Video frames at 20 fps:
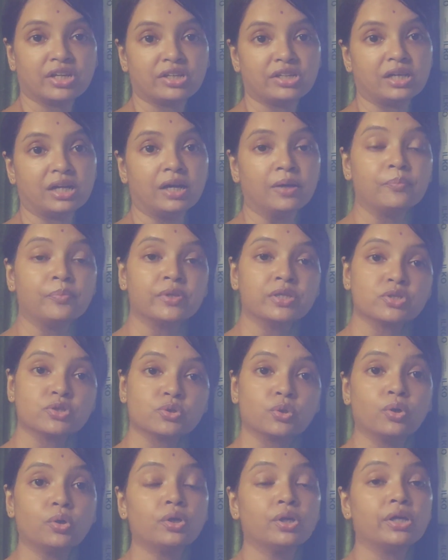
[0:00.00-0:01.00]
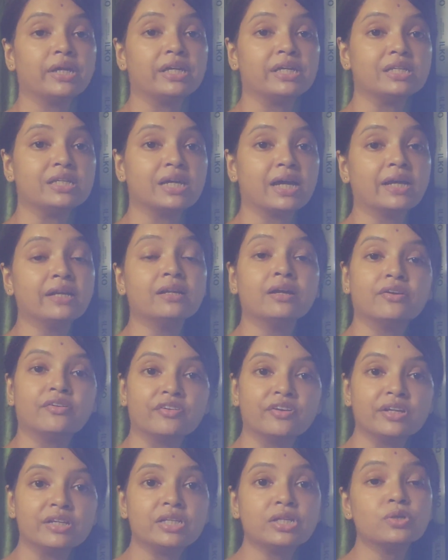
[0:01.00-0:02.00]
area, so it can
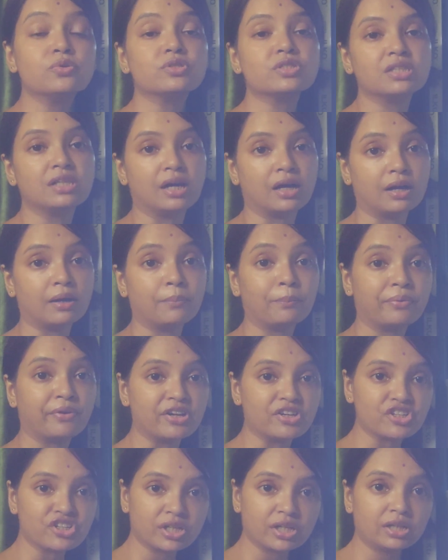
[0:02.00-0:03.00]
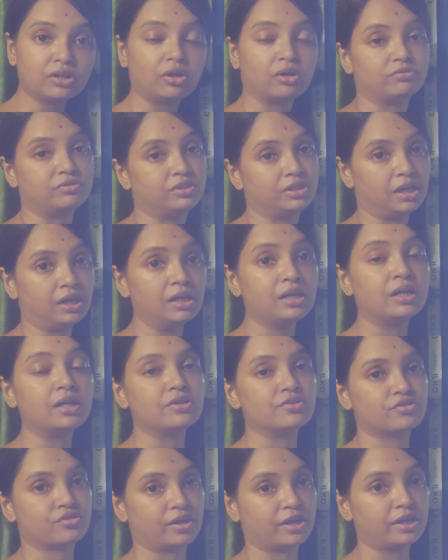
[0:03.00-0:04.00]
reduce the pressure of the
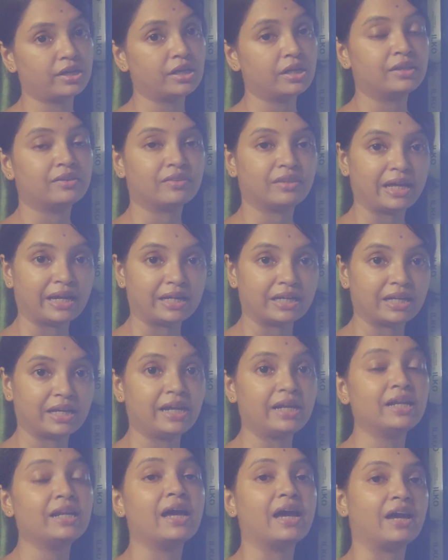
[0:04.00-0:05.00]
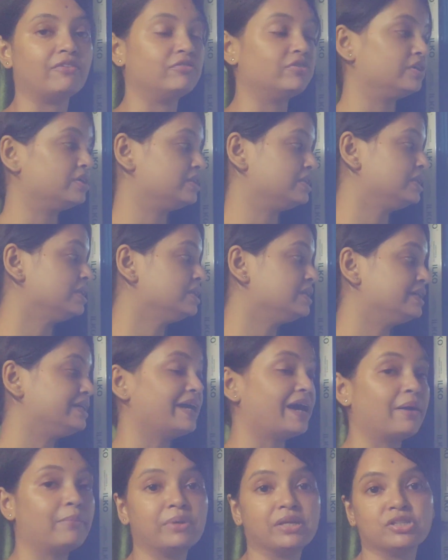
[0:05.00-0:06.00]
train, that can avoid the
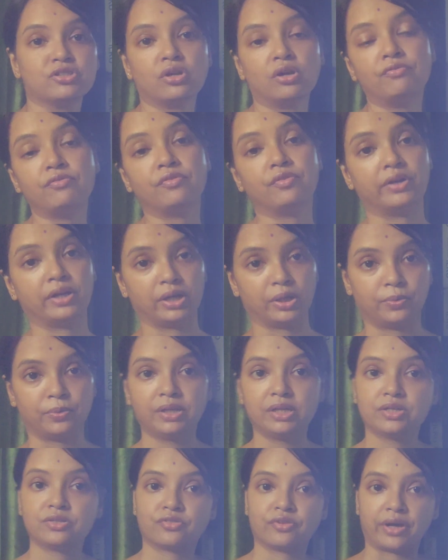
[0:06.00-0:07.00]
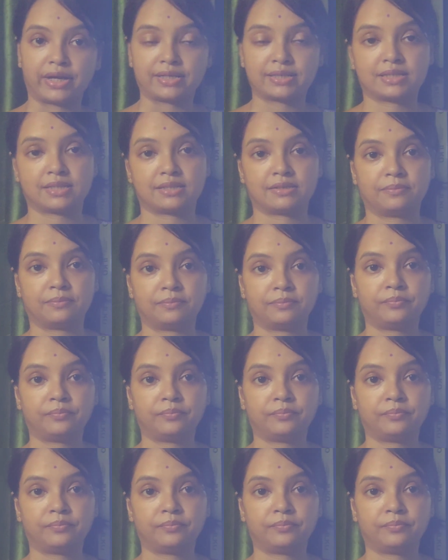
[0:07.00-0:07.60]
damage of railway tracks.